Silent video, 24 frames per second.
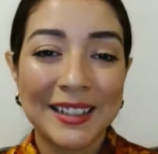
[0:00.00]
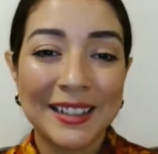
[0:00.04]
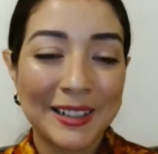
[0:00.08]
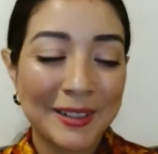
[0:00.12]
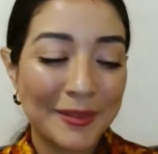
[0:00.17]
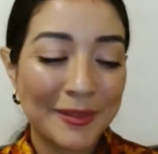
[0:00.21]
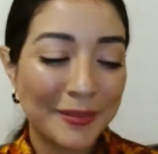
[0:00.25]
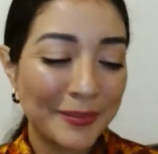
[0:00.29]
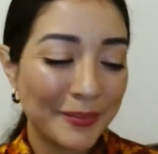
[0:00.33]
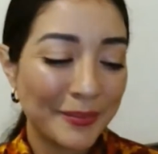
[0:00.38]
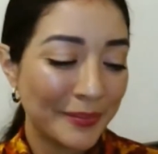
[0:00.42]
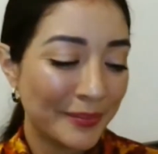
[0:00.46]

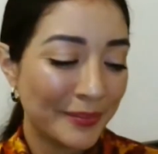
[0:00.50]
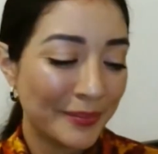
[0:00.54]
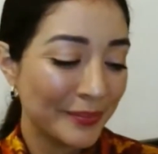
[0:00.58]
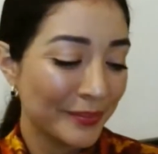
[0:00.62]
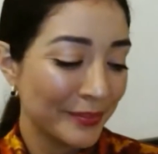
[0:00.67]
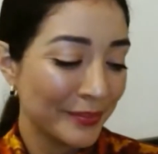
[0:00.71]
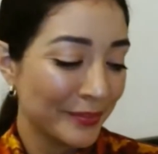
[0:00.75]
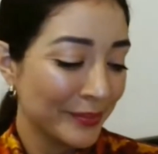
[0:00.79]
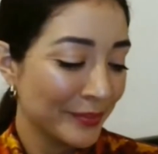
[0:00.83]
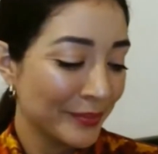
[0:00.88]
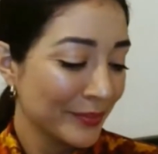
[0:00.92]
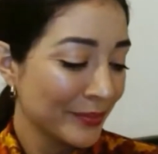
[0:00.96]

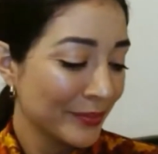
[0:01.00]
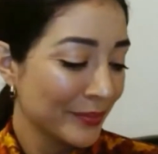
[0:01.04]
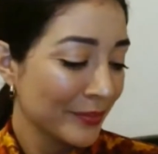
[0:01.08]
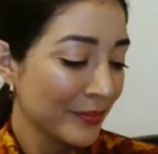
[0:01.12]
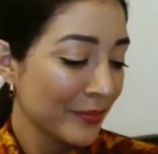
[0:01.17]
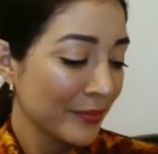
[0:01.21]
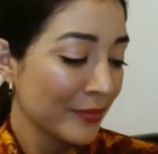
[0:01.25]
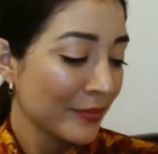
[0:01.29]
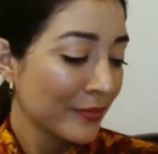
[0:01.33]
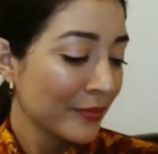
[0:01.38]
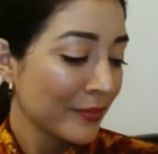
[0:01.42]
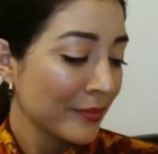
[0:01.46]

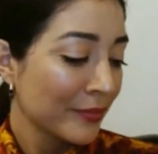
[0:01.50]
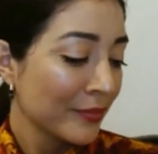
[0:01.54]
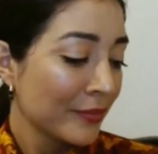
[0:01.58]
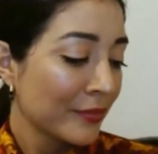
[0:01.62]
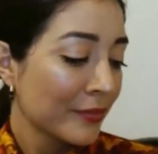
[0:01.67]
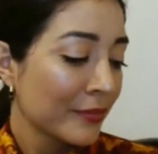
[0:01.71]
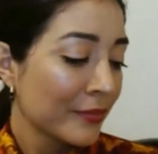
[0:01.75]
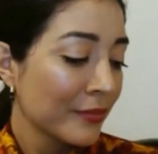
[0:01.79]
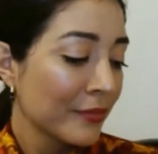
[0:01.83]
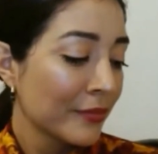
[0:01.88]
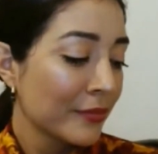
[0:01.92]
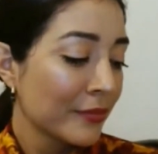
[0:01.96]

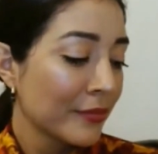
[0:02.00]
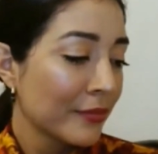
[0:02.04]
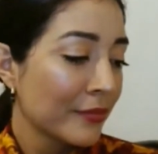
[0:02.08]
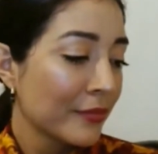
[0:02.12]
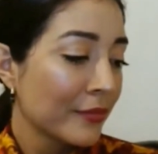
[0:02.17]
[no speech]